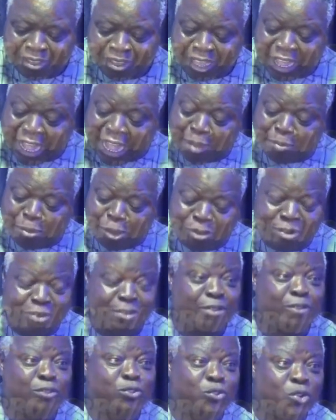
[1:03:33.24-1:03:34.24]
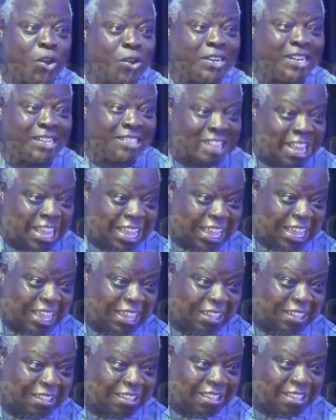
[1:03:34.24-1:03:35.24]
I'm on strong desire.
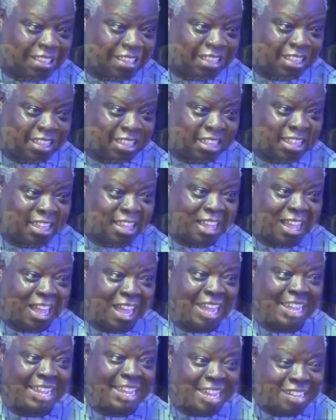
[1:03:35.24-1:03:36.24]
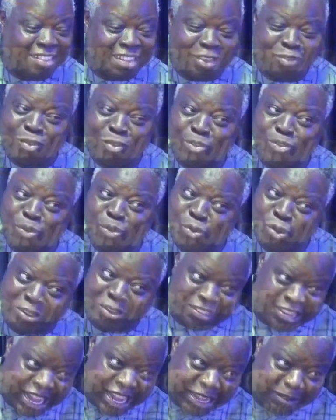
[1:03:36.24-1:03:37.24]
I guess that you want to go
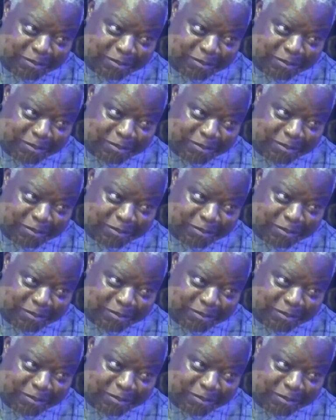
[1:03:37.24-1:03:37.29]
on time.